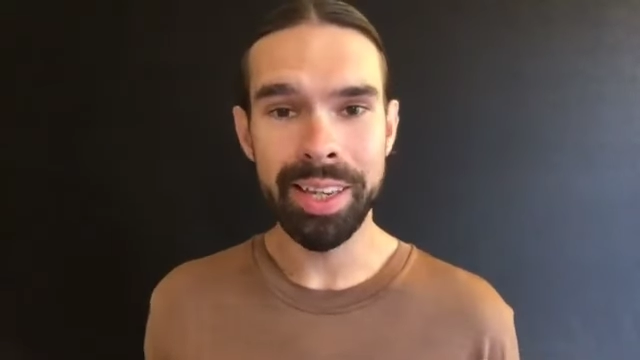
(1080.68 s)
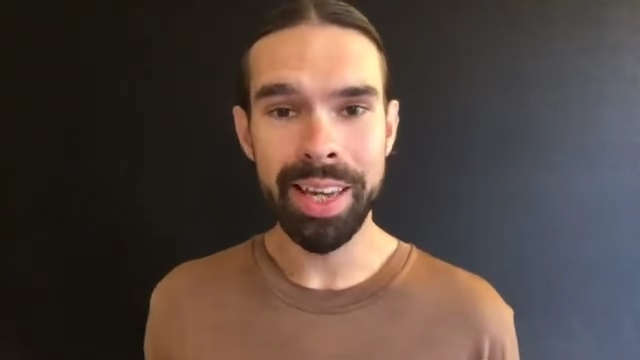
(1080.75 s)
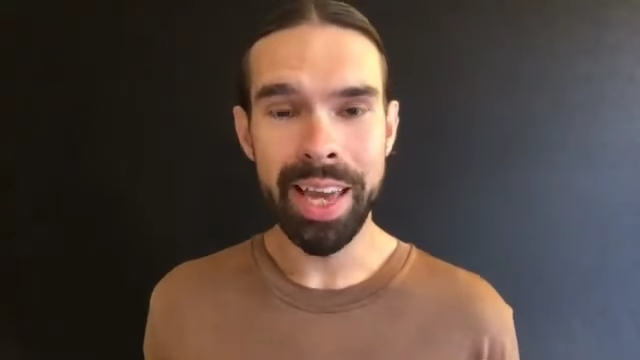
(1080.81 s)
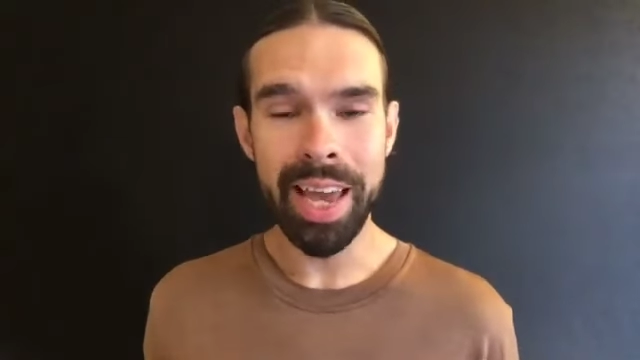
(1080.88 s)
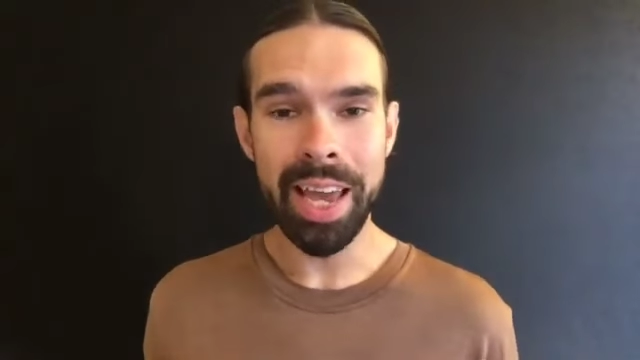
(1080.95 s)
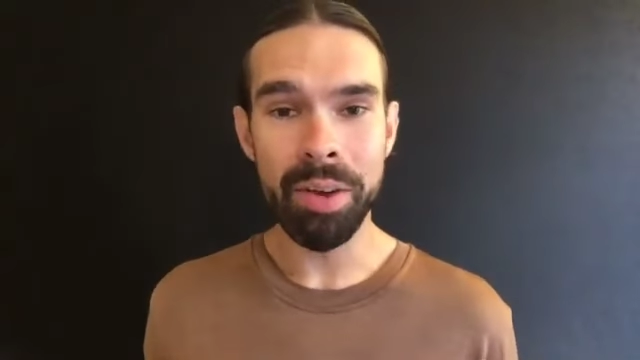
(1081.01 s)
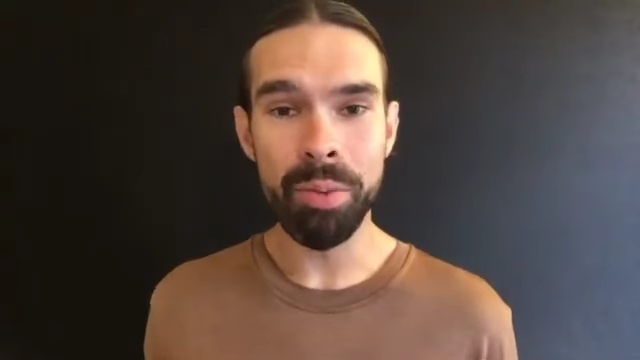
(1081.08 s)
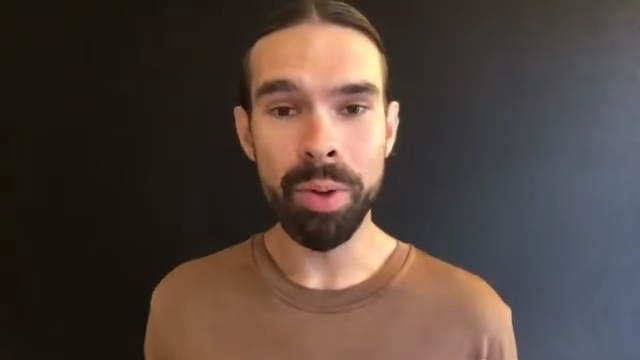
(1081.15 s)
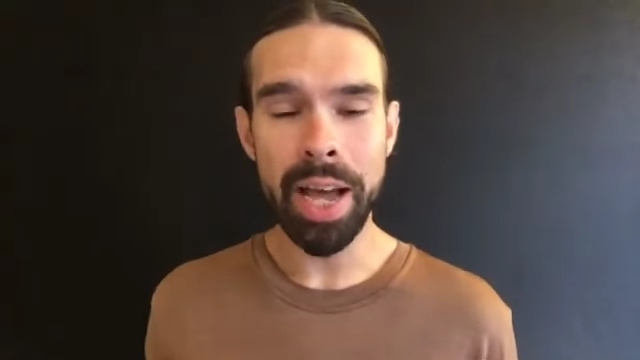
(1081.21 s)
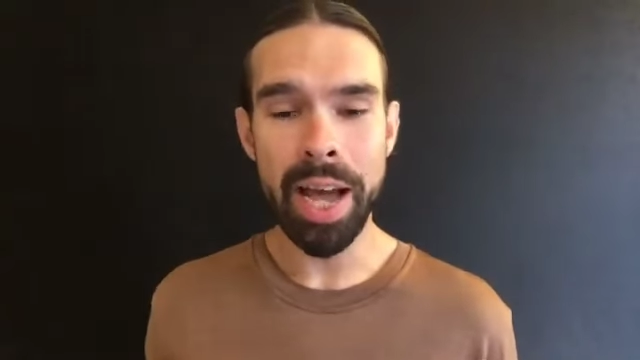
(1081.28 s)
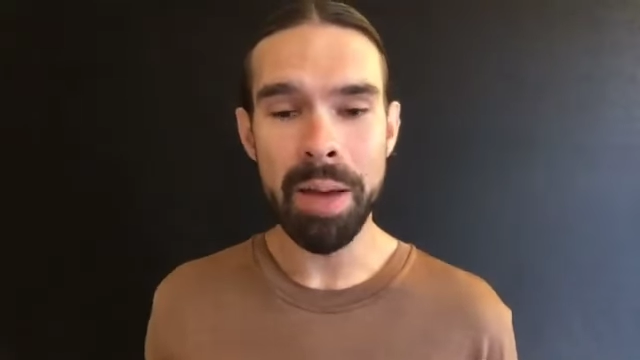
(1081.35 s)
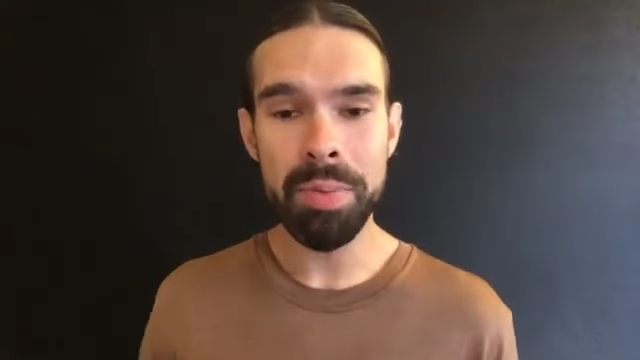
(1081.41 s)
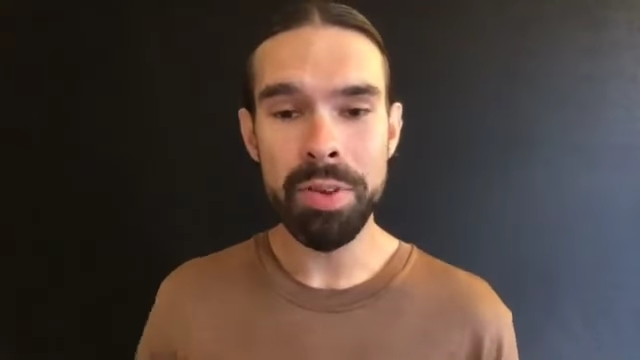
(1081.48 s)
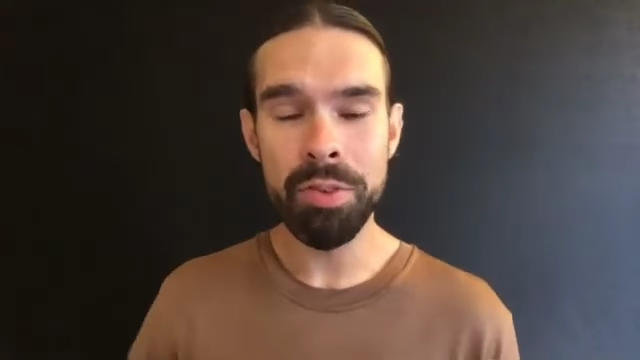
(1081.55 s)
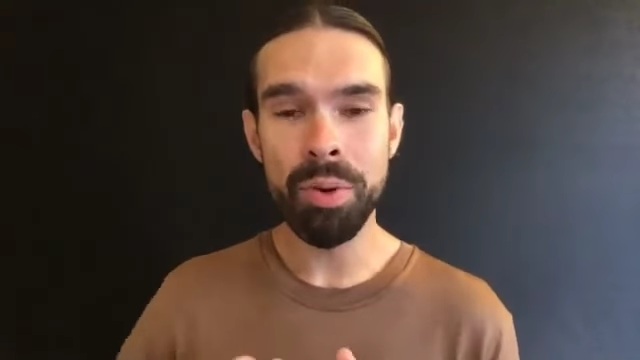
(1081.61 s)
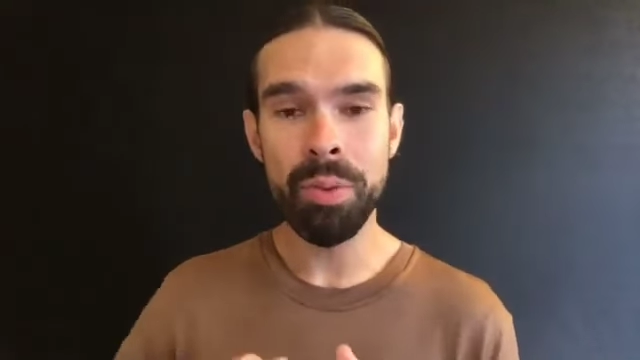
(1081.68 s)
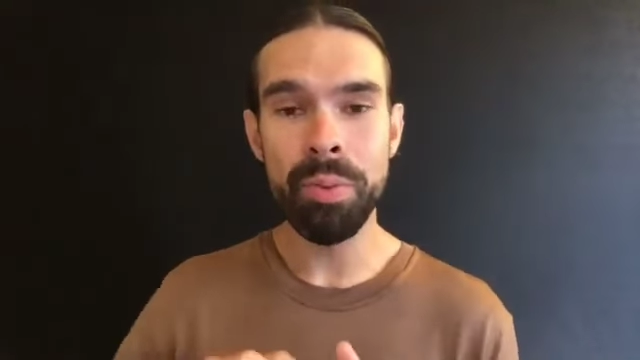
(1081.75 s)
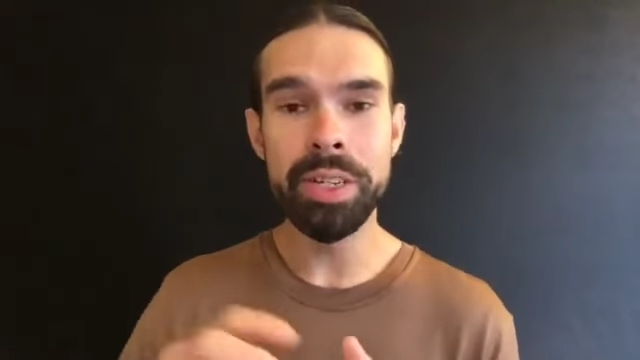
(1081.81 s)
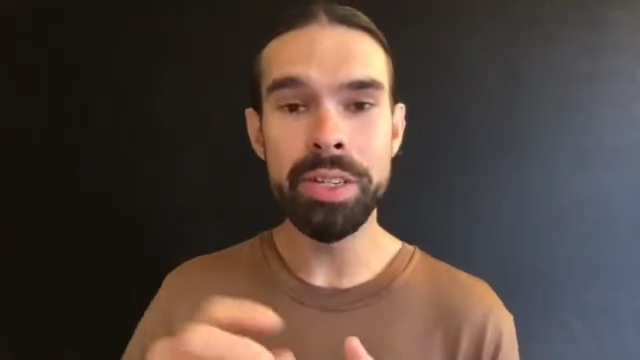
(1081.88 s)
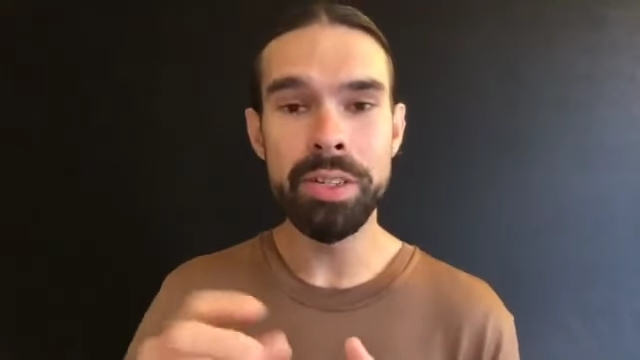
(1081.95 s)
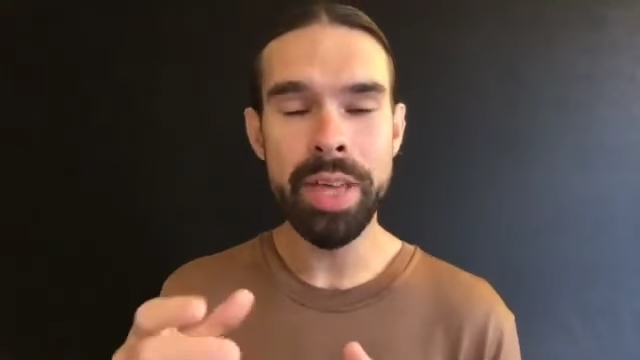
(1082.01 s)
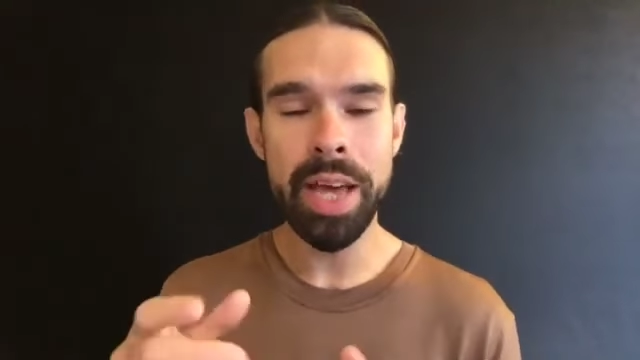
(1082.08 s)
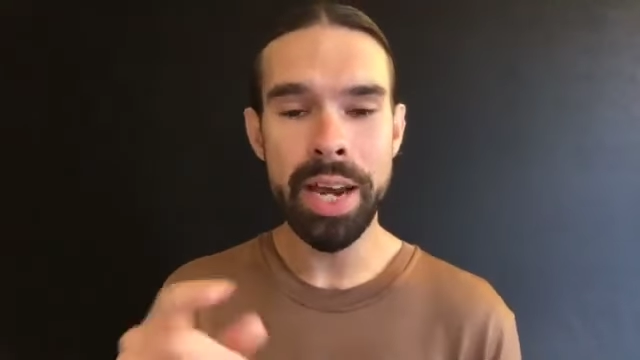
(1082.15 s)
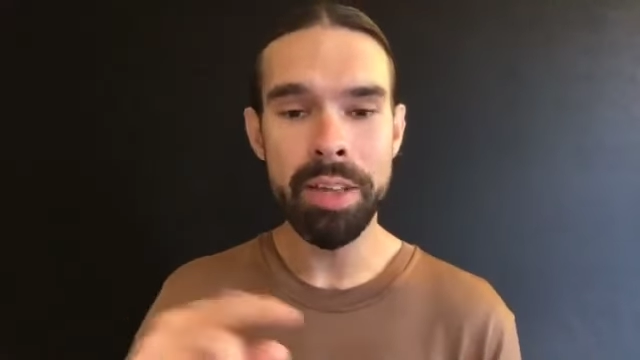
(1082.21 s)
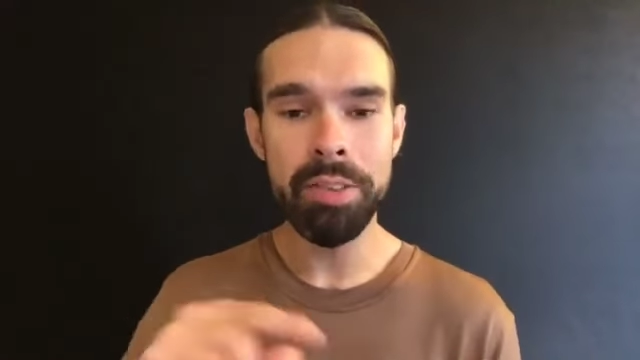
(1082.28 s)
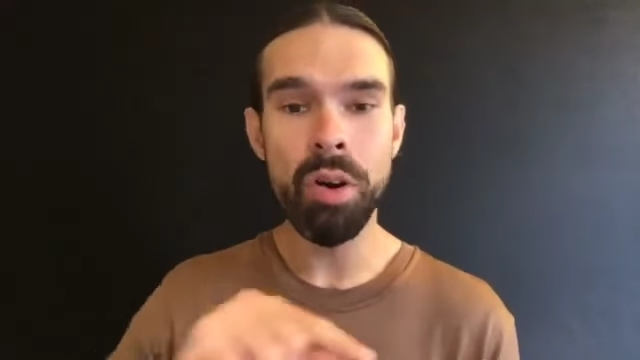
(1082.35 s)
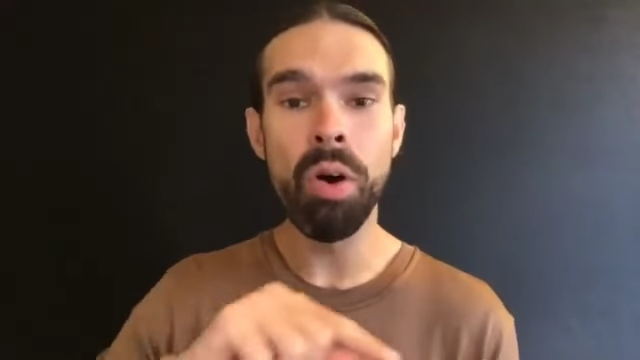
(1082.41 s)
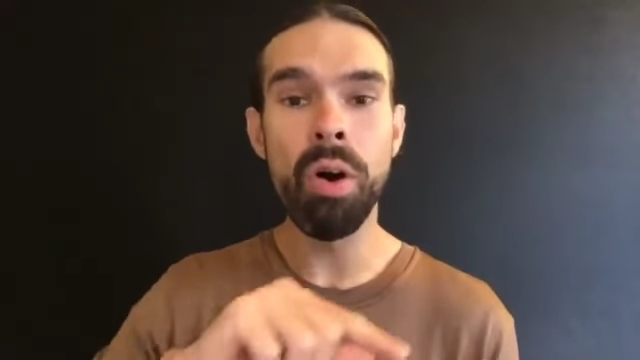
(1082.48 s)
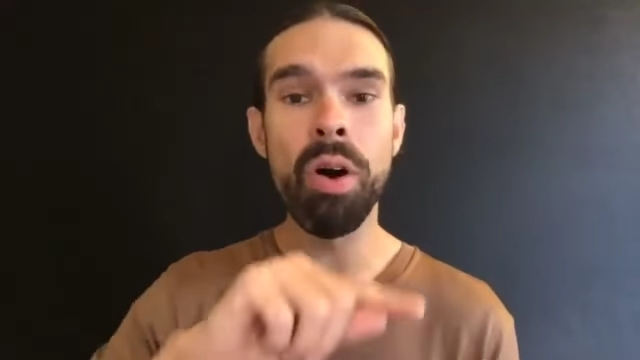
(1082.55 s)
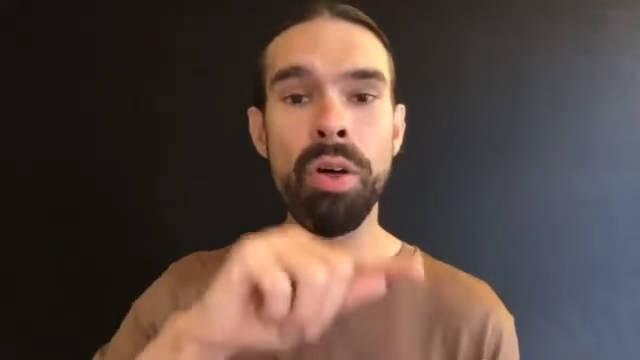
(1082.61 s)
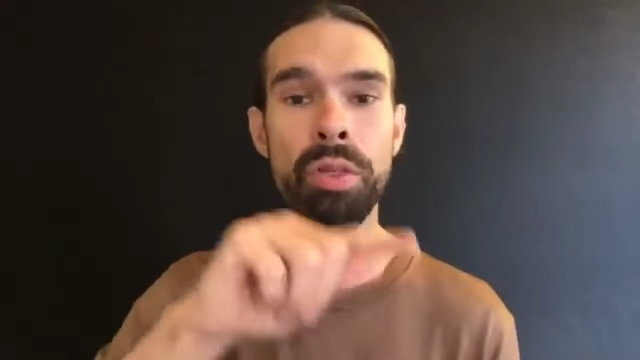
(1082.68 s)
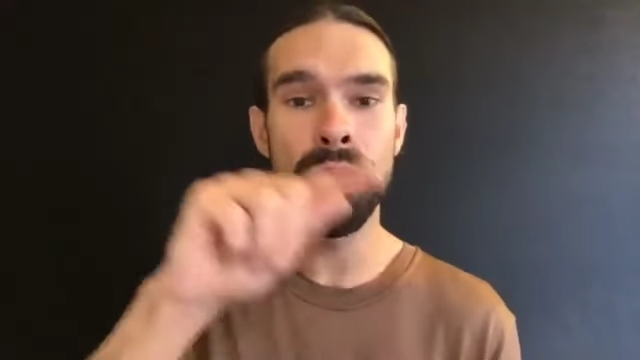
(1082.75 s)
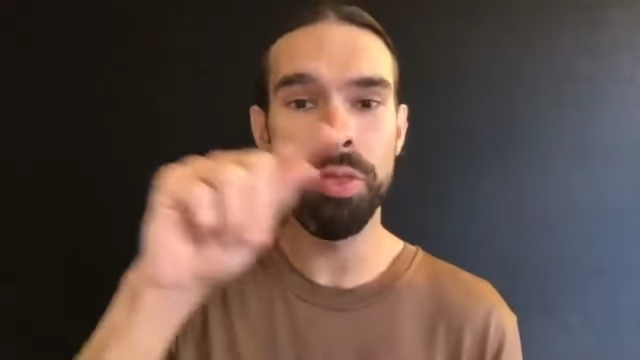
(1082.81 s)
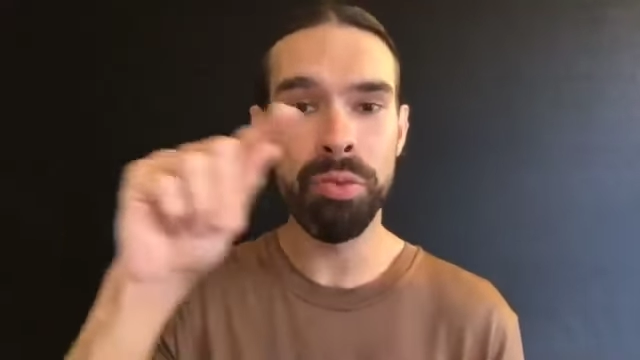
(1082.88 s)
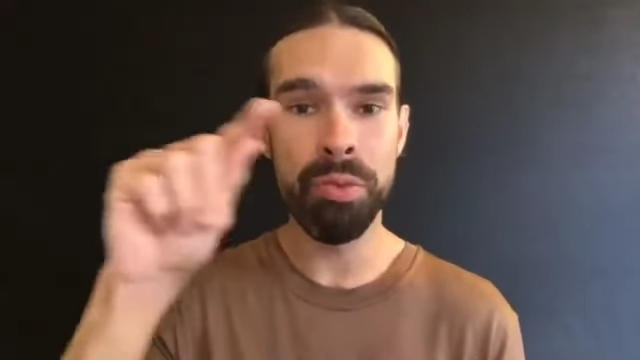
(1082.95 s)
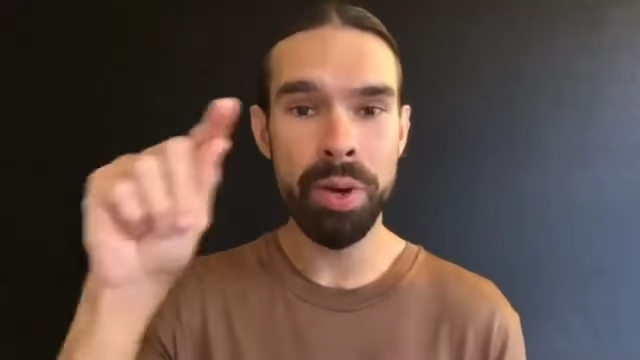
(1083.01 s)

And what happens when we do that is all three